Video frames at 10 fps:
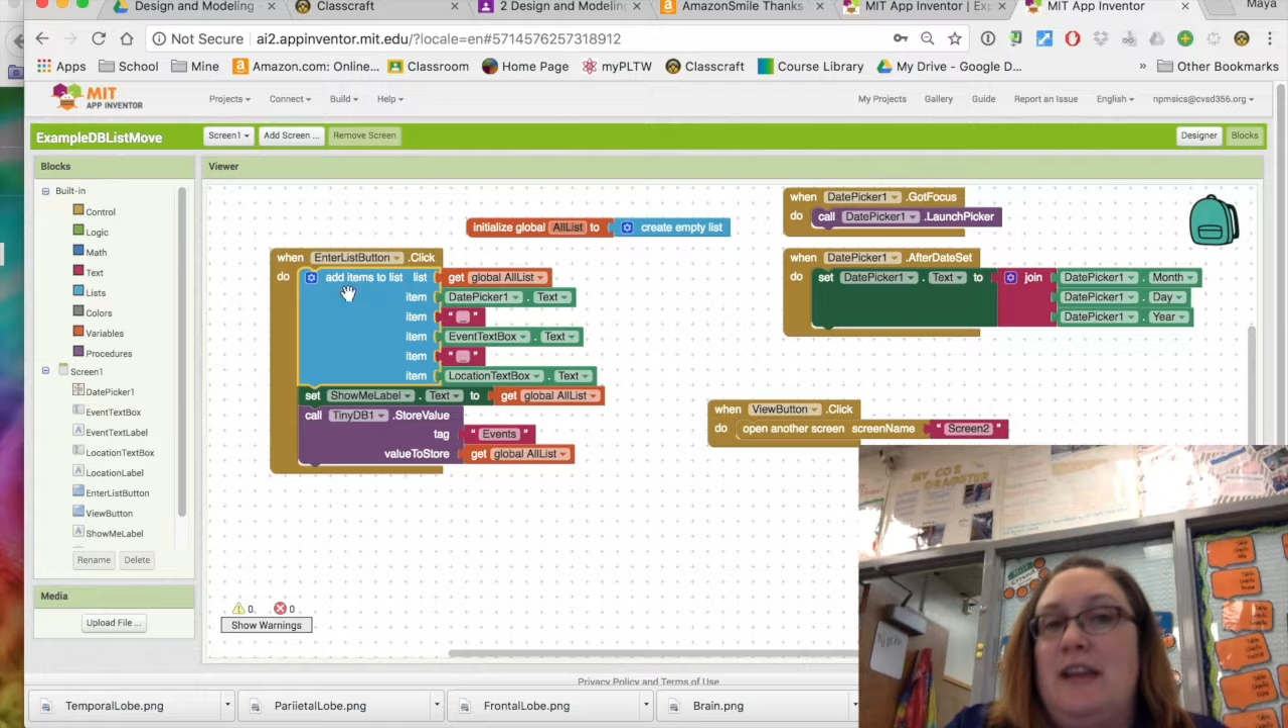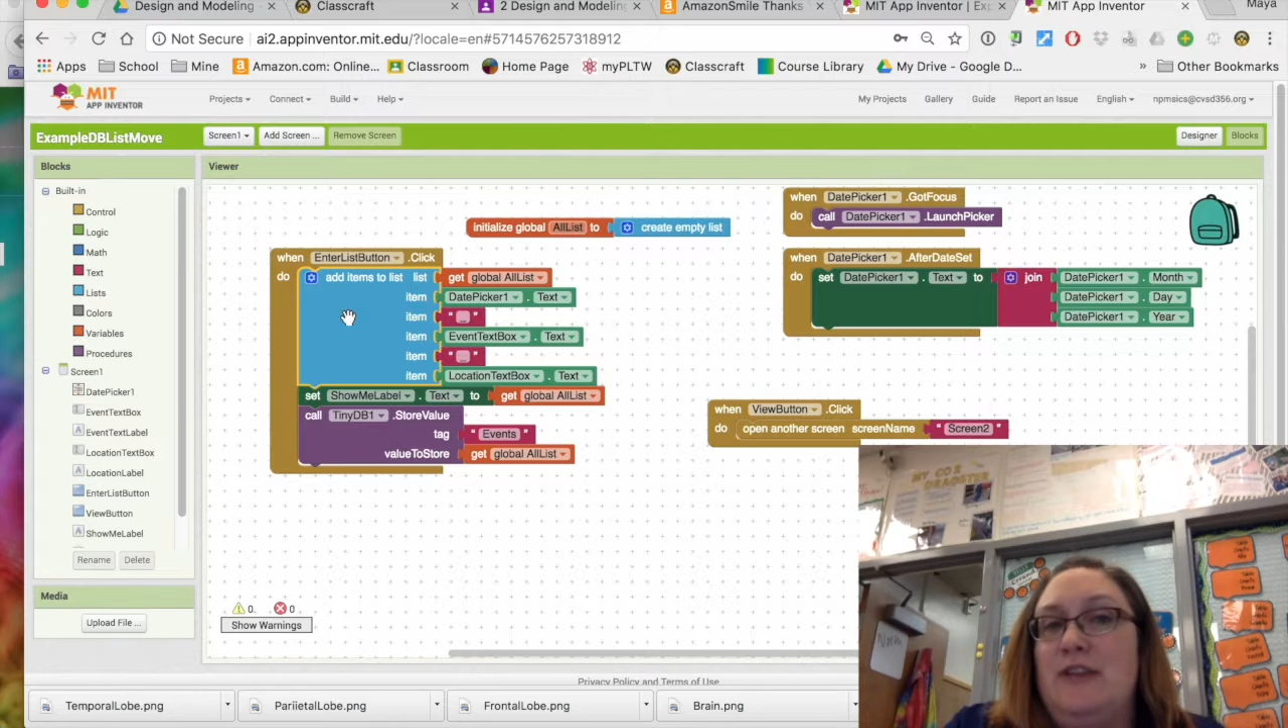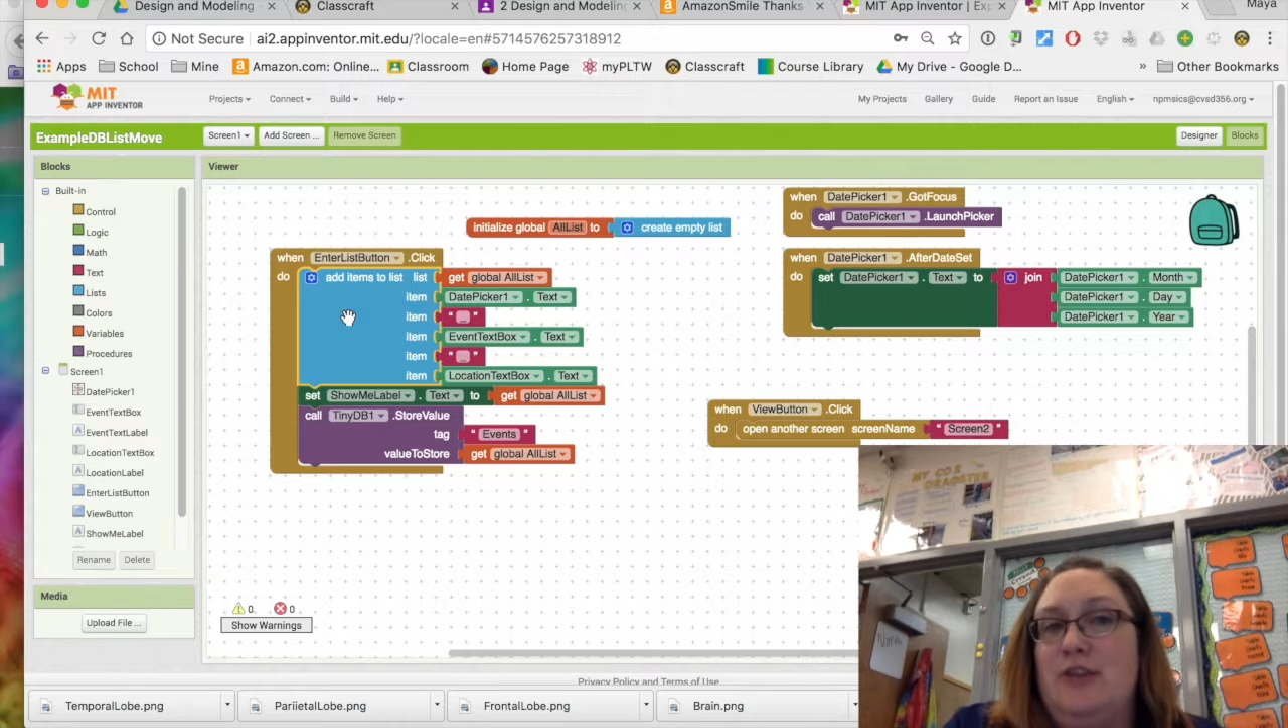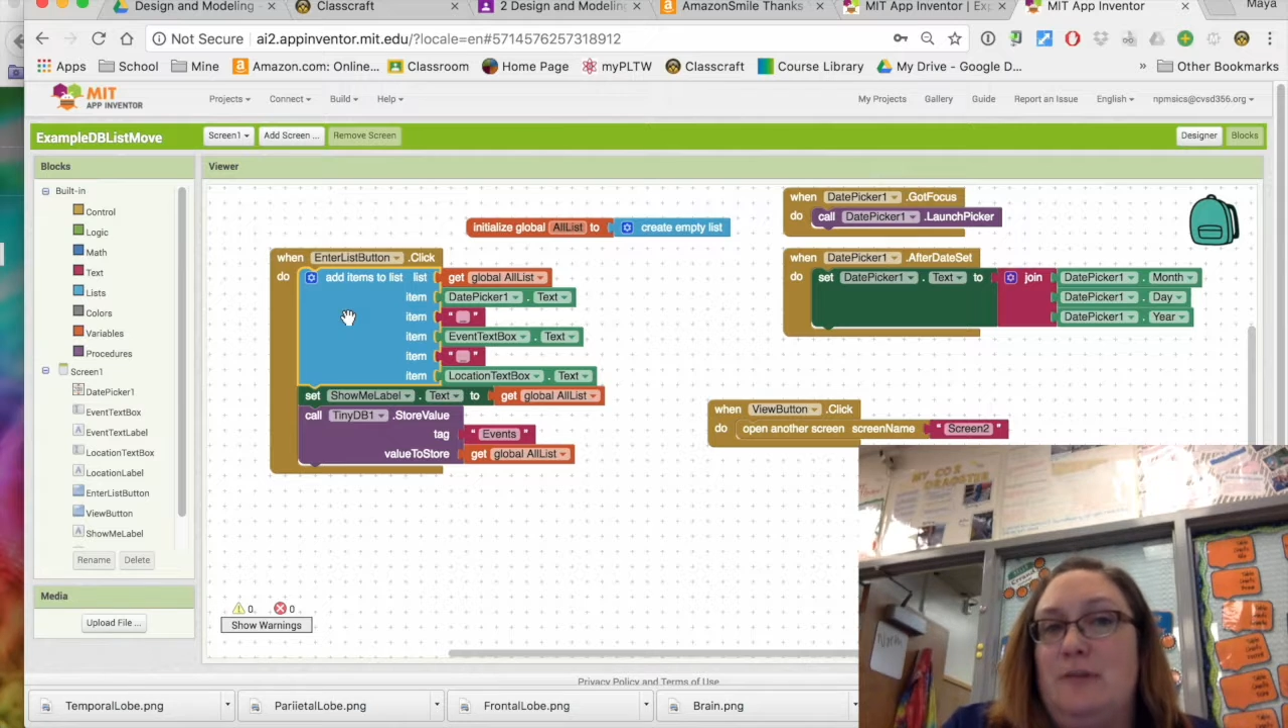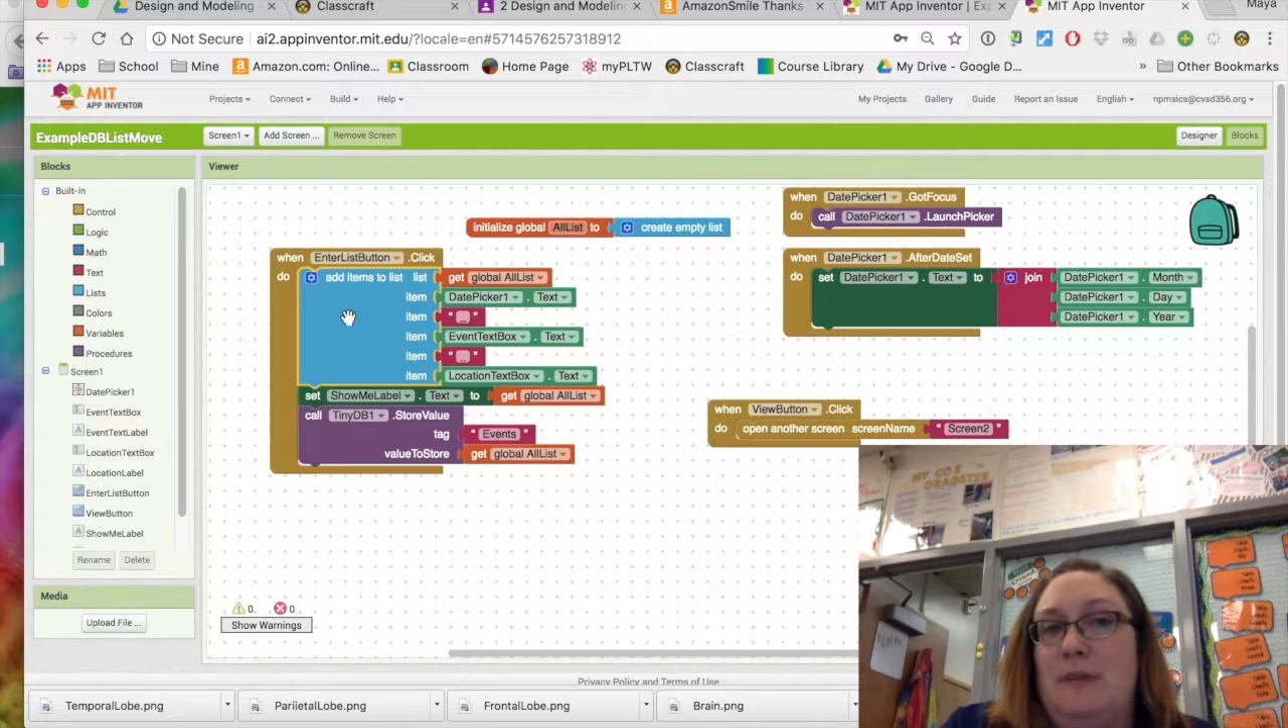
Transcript: enter